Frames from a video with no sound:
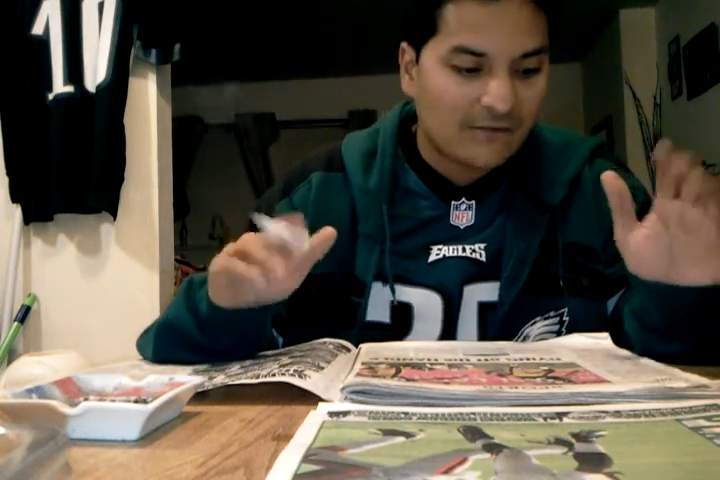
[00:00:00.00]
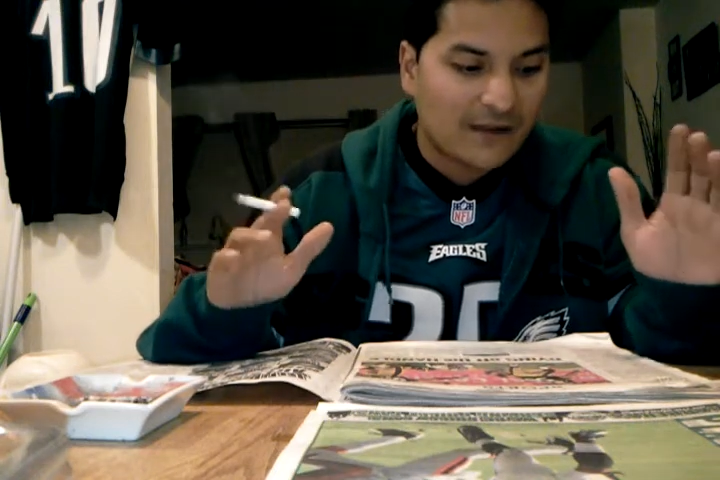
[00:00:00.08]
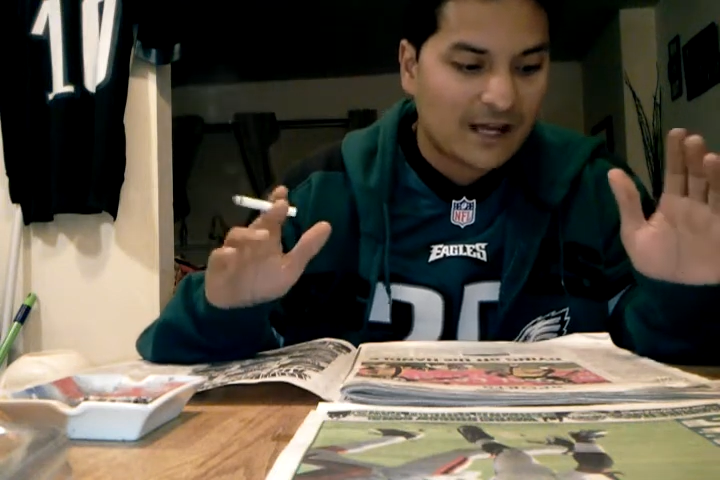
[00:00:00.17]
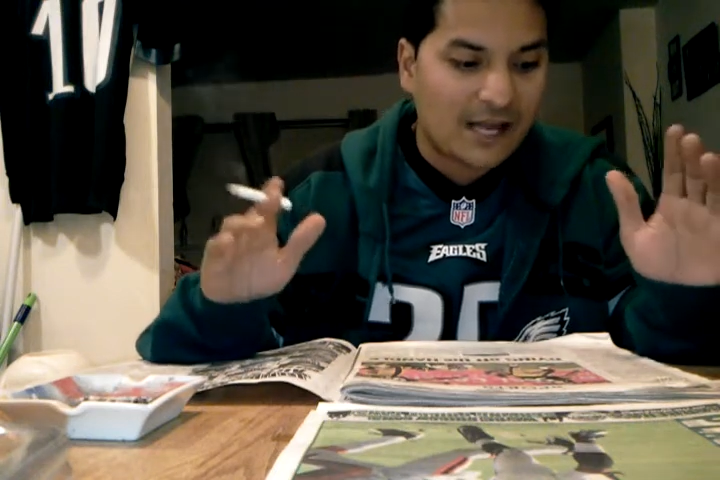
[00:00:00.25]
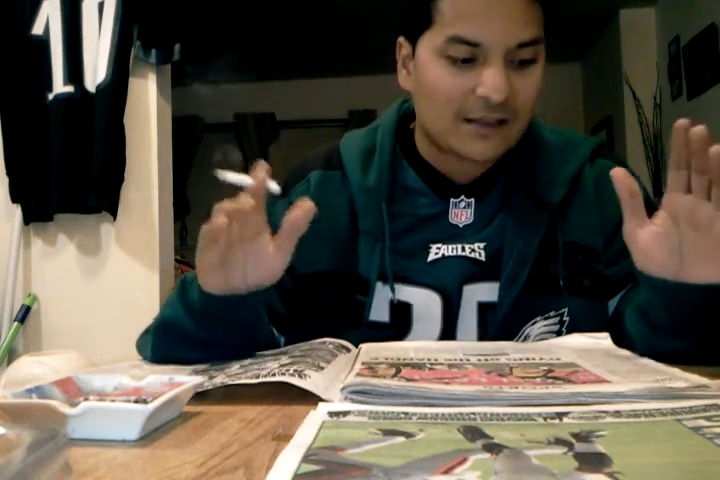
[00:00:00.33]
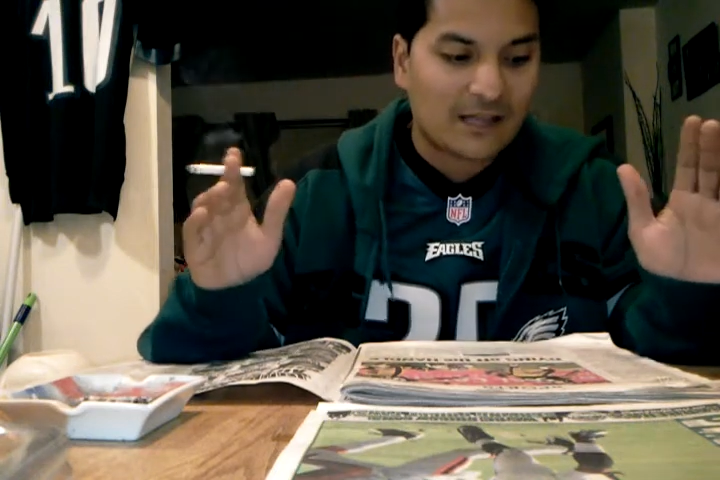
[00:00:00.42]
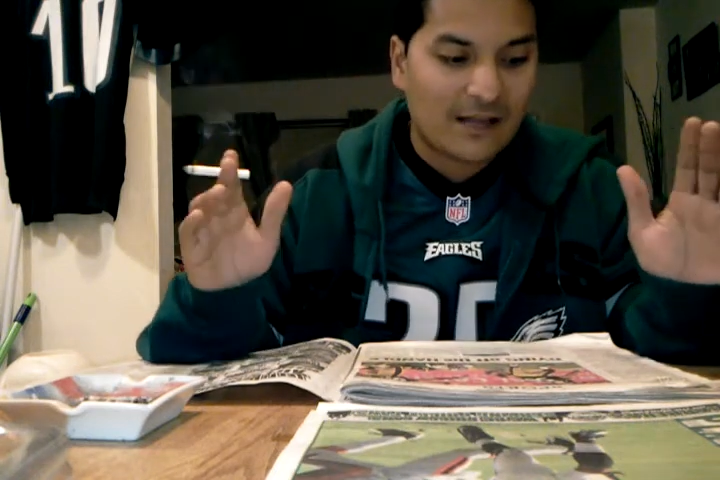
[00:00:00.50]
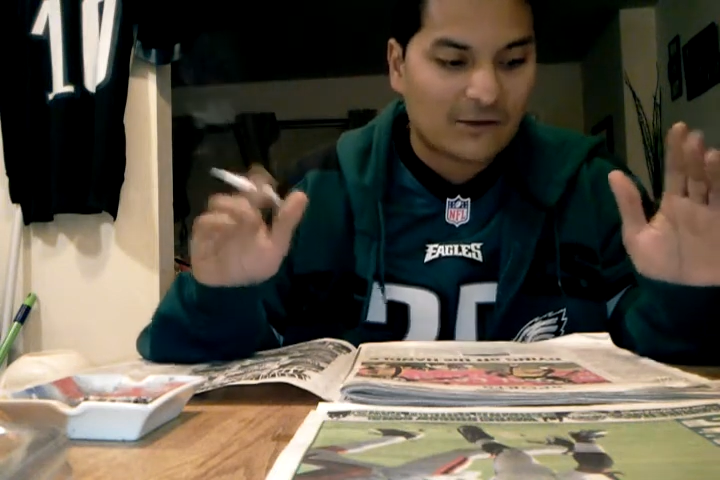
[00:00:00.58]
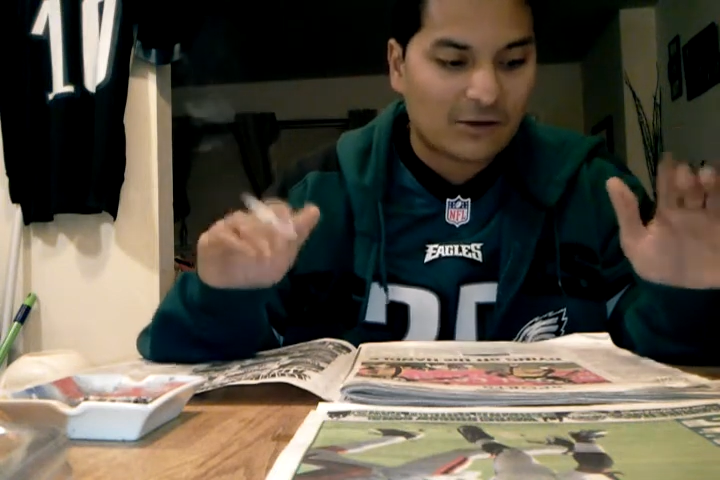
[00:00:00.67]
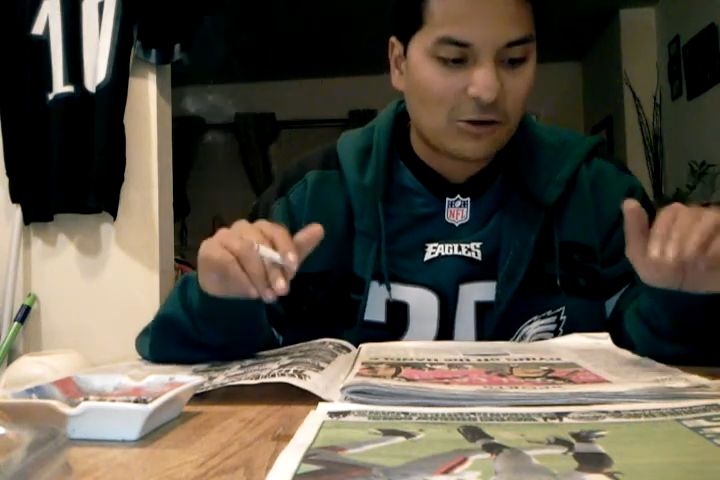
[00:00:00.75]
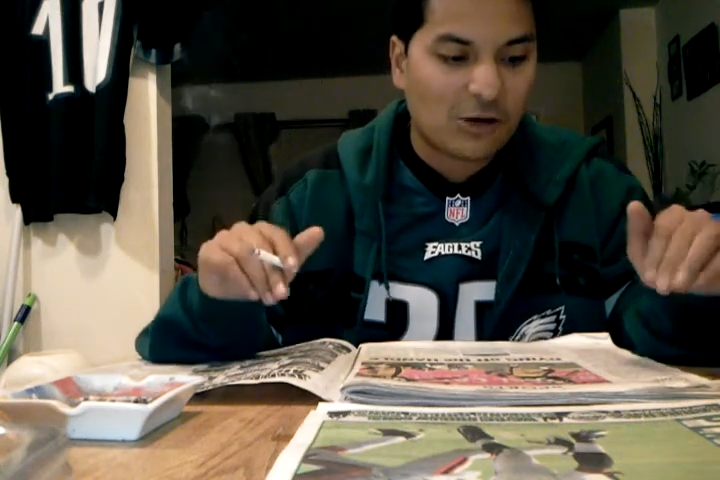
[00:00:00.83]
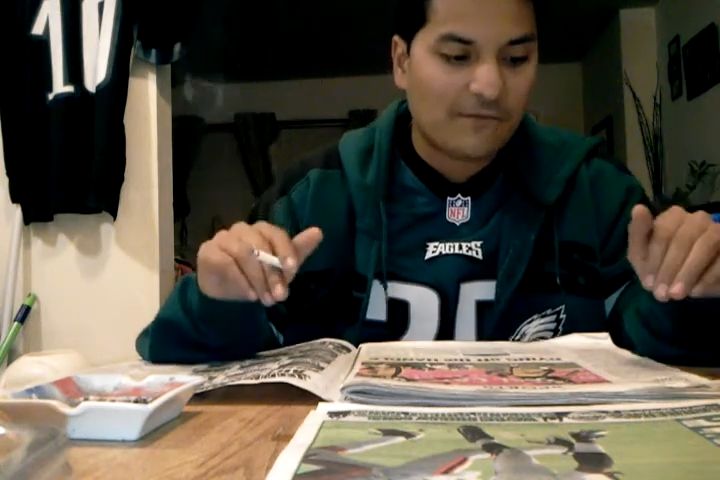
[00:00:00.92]
Vick has
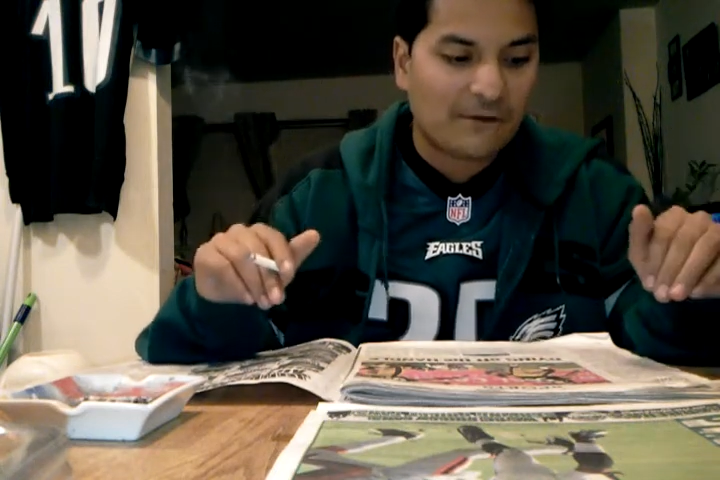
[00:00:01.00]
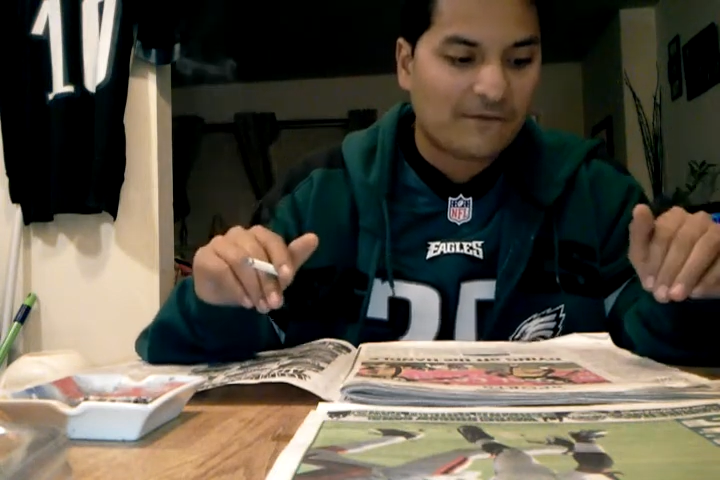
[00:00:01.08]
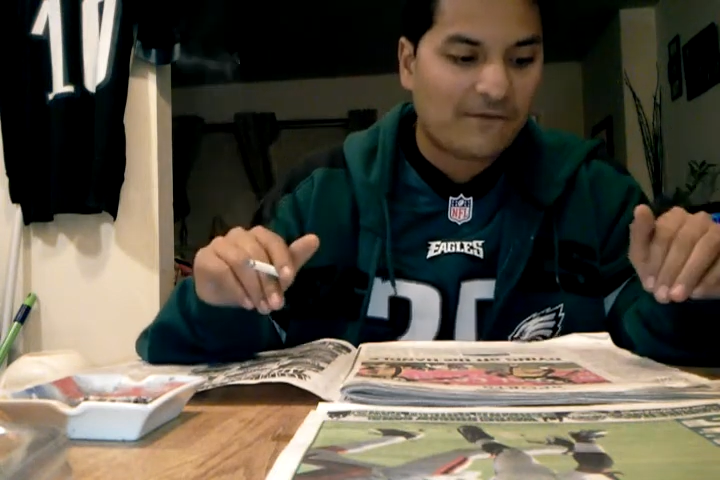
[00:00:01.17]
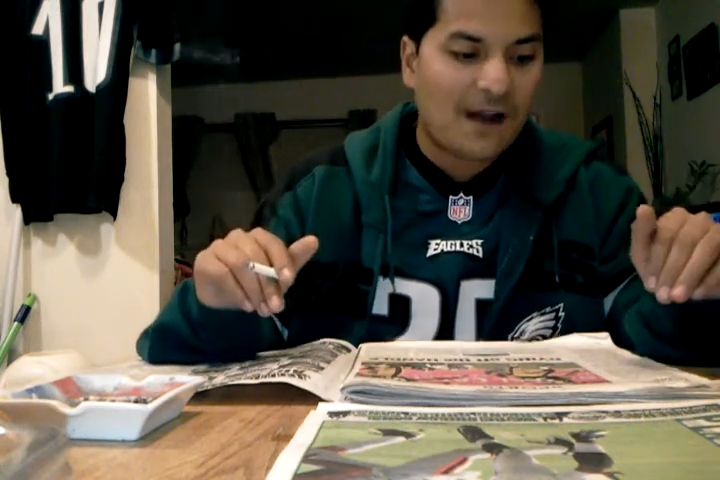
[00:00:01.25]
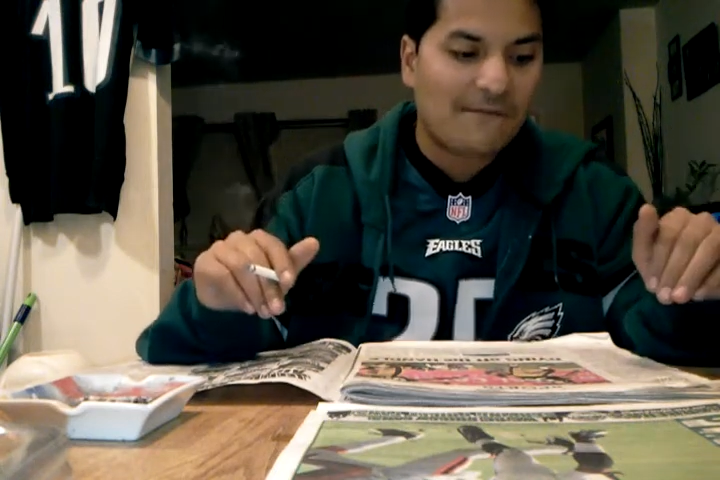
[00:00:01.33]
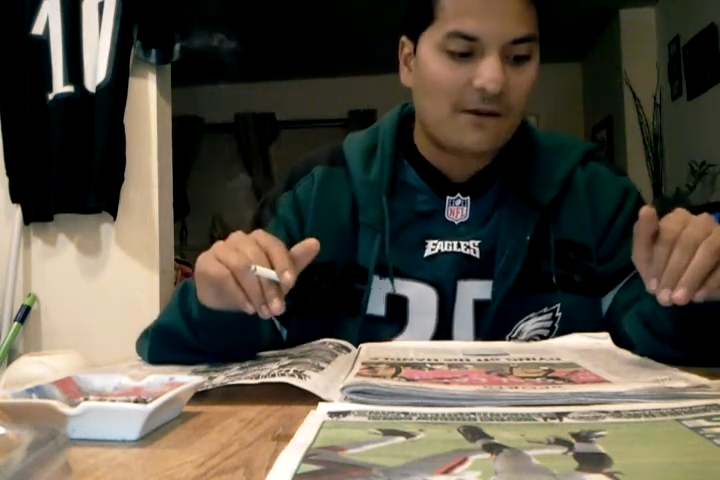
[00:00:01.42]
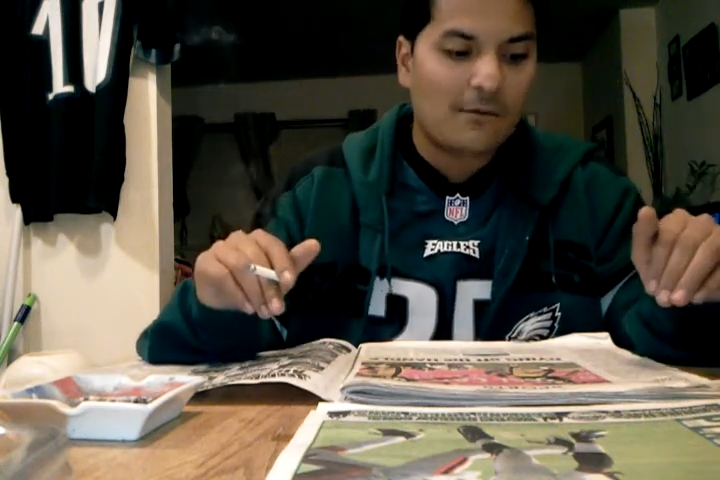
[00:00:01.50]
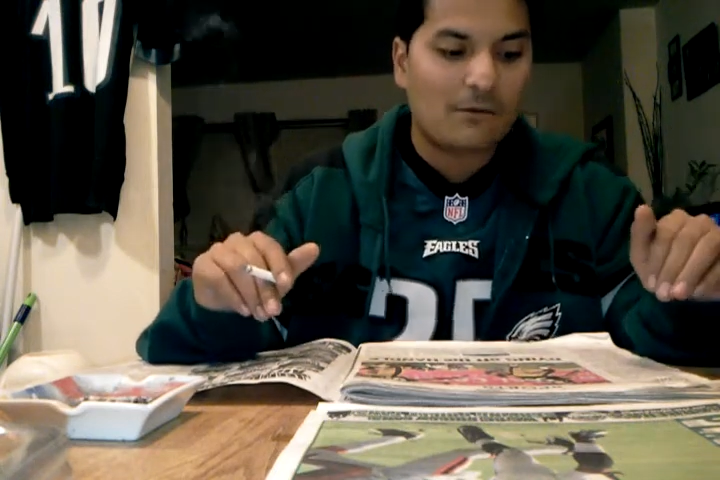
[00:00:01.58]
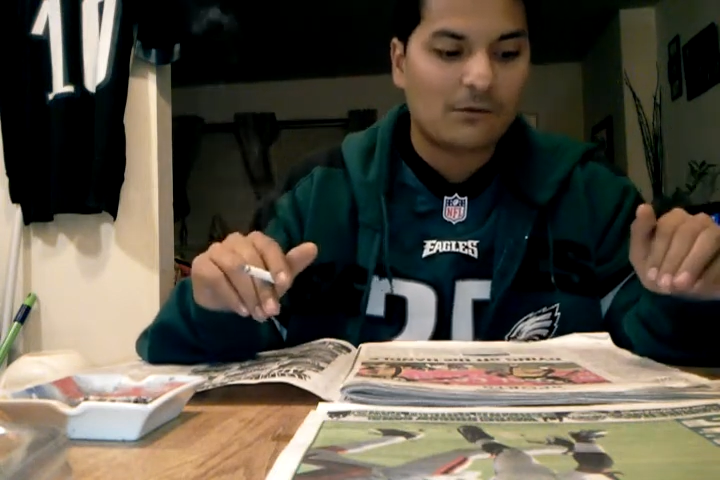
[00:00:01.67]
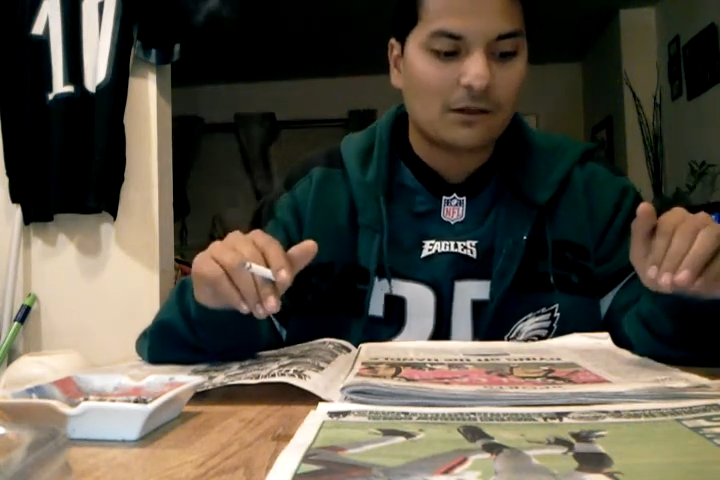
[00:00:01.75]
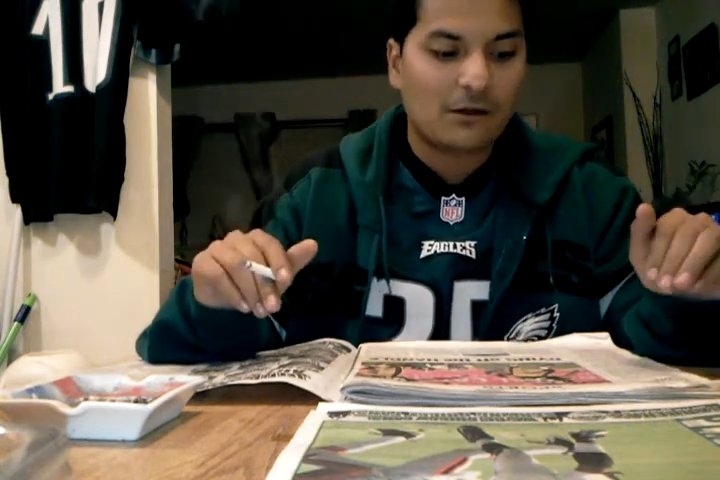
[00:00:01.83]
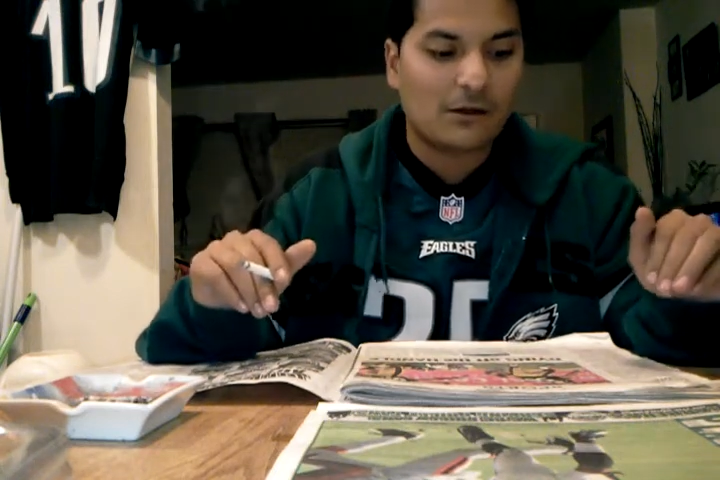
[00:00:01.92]
11 turnovers, 5
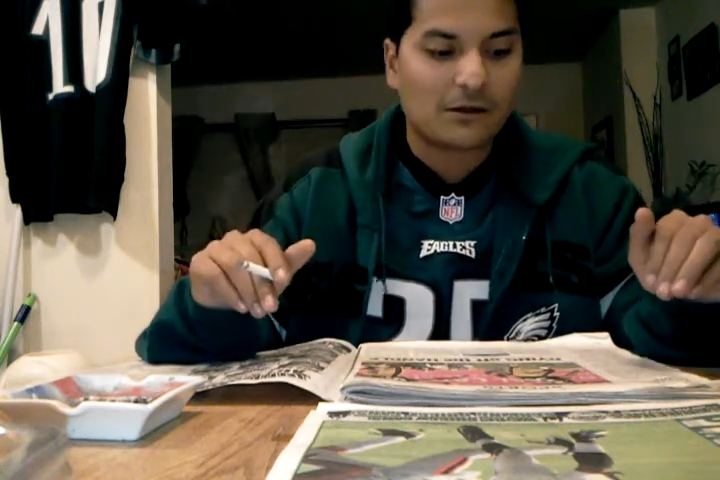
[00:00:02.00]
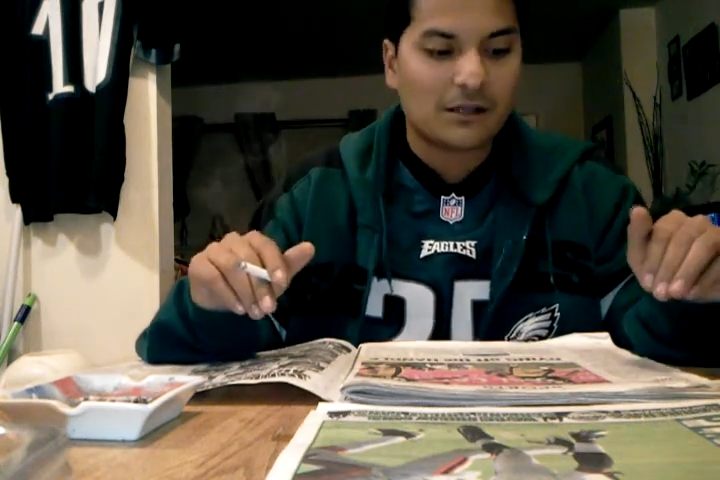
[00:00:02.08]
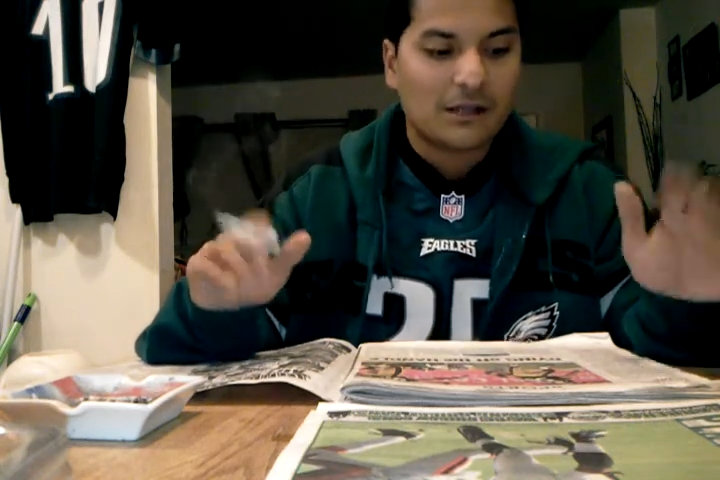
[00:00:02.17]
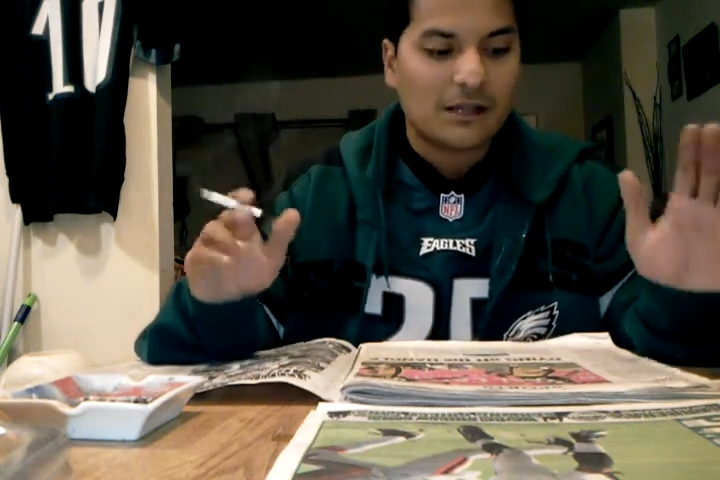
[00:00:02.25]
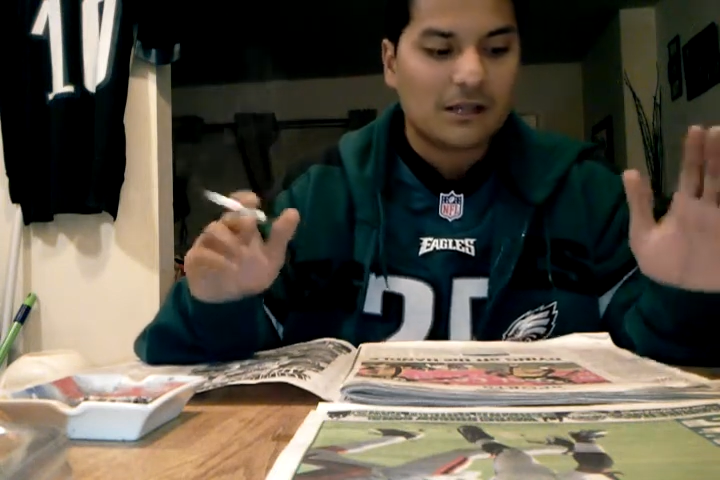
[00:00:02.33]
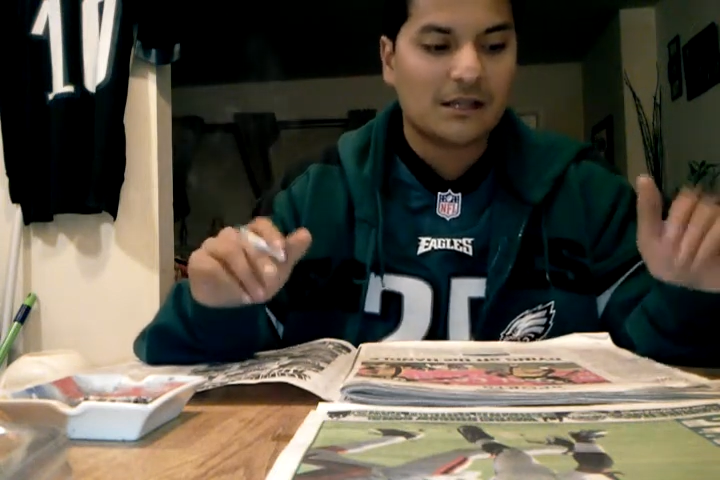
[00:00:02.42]
fumbles lost,